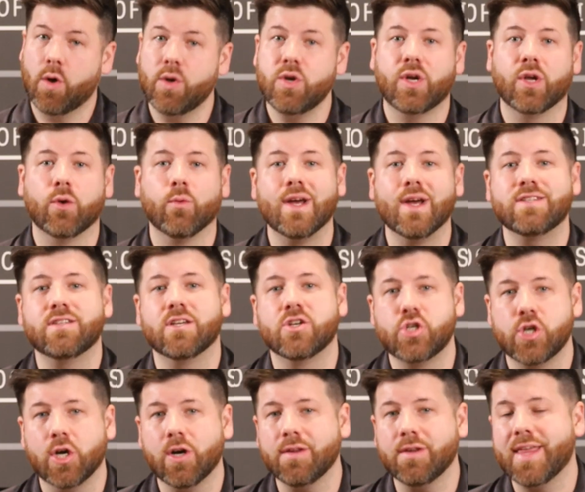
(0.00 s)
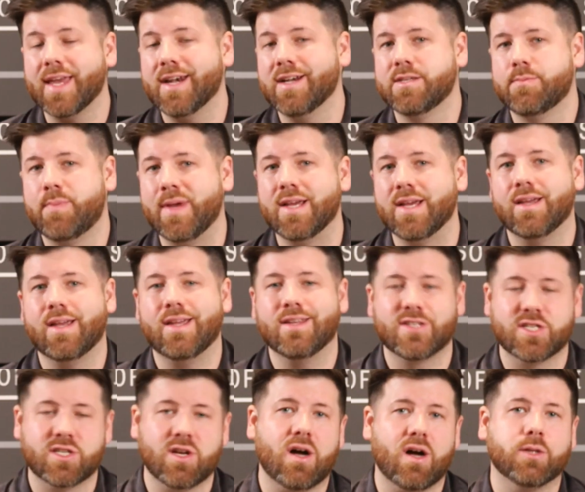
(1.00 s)
you can rest assured that it is being
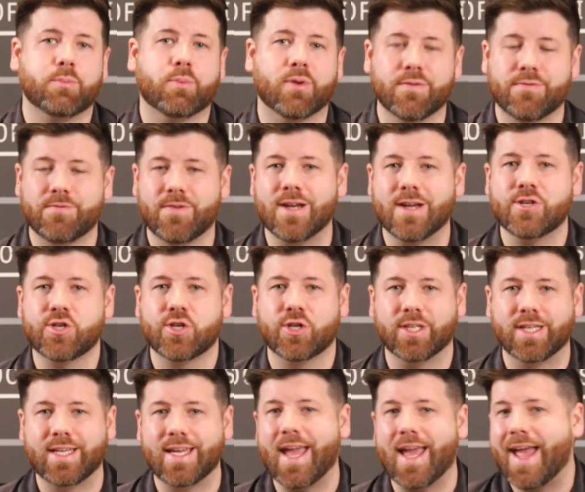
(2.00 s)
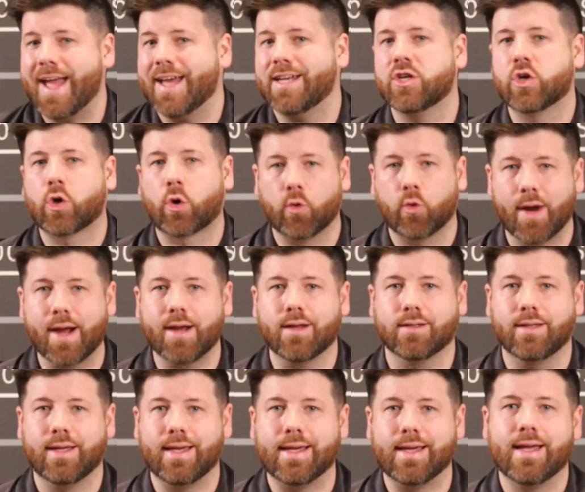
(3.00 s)
installed professionally and
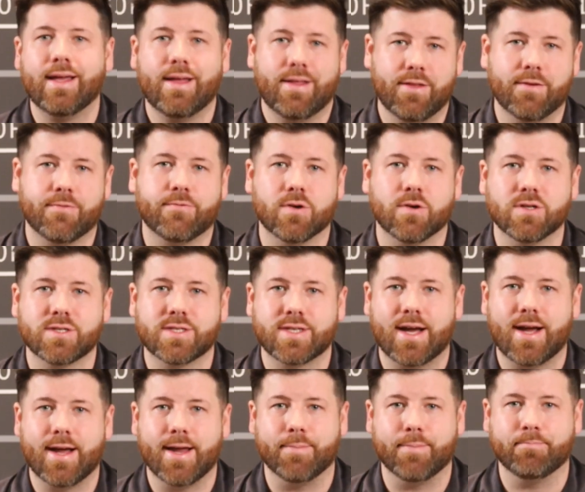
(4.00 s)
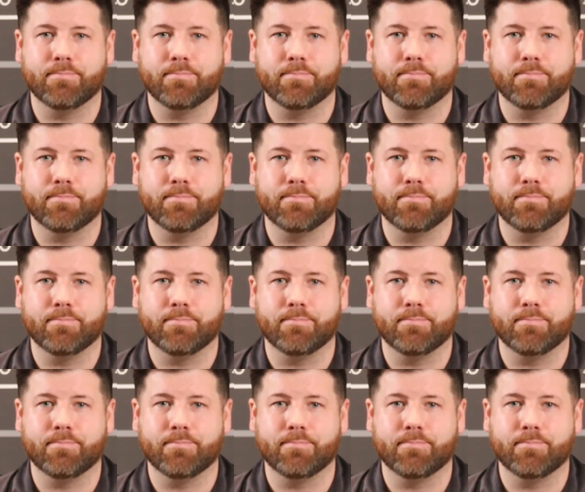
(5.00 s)
correctly the first time.